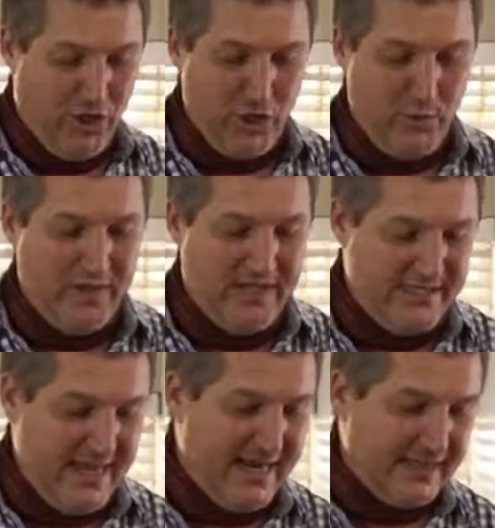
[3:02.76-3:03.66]
cook within
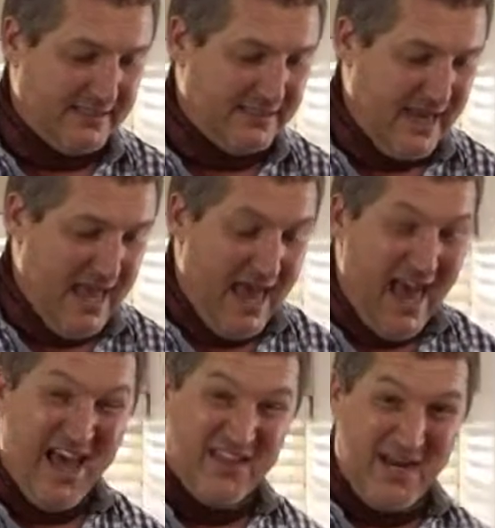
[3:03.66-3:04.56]
seconds.
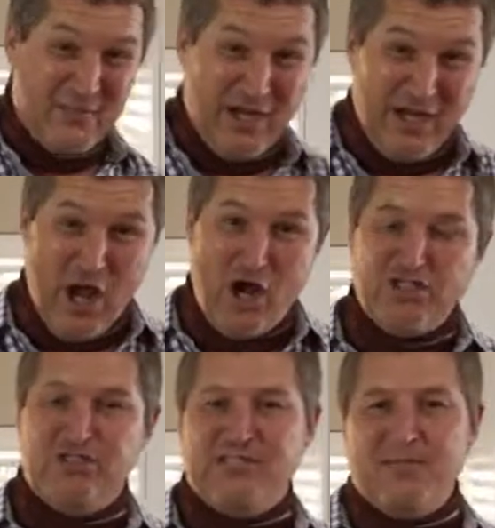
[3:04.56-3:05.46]
And then I'm going to go
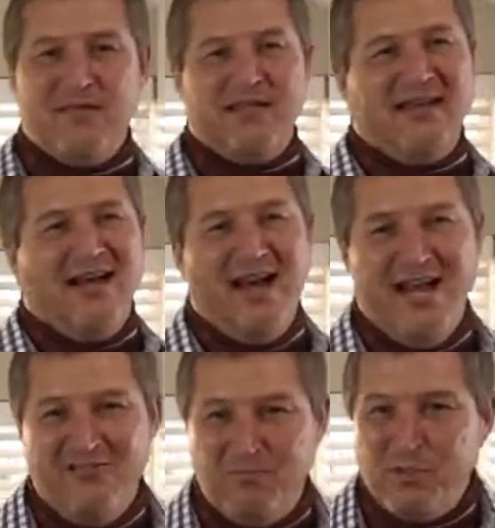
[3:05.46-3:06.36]
on to something that I
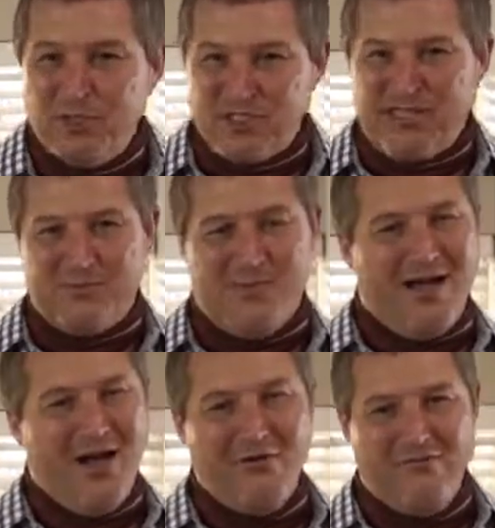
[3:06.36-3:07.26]
love personally. It's
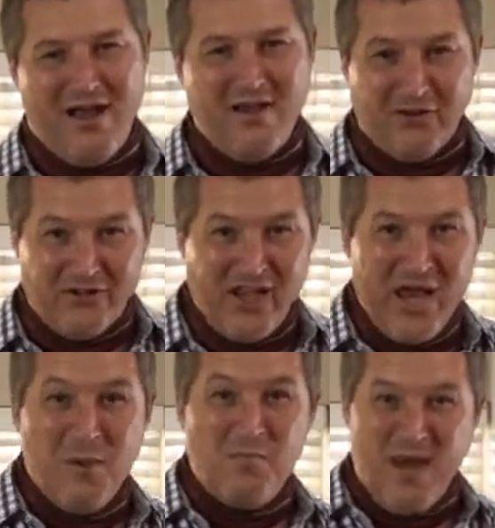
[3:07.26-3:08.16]
my own favorite.
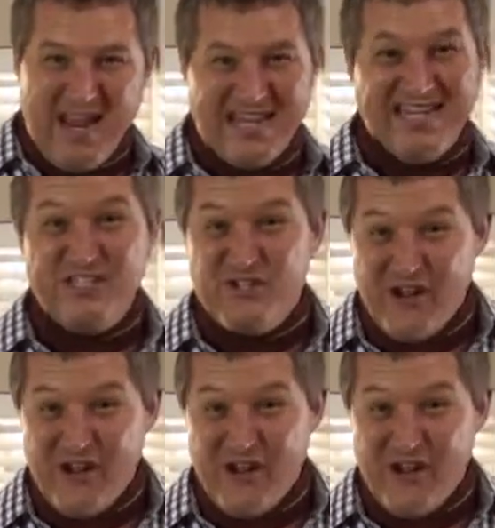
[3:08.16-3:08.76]
Bacon and